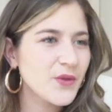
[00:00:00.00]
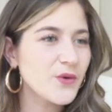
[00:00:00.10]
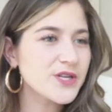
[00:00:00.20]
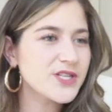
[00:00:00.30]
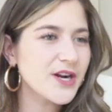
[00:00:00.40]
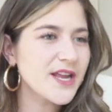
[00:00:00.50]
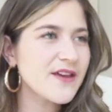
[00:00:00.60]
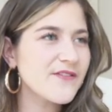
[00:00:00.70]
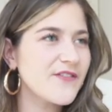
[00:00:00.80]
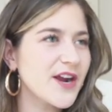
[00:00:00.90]
We're
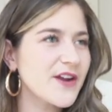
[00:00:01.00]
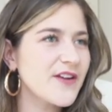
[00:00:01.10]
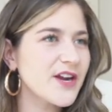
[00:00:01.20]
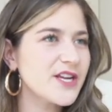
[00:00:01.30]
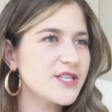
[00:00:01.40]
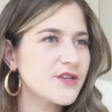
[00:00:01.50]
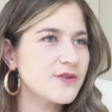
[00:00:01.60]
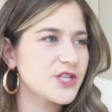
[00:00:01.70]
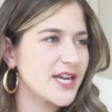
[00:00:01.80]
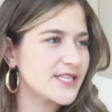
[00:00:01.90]
starting very, very
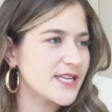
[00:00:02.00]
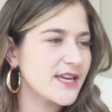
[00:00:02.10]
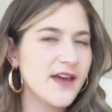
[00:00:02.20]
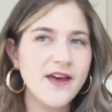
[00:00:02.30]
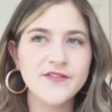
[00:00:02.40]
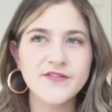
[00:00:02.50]
soon, Jesse.